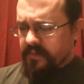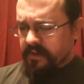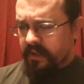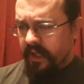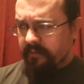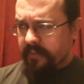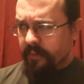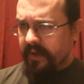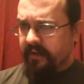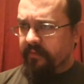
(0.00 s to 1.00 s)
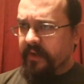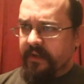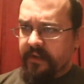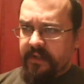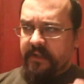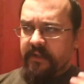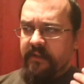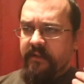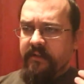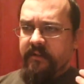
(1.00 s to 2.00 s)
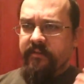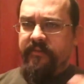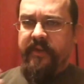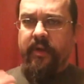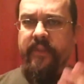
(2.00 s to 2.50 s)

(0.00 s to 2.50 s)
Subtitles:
And a lot of people kind of feel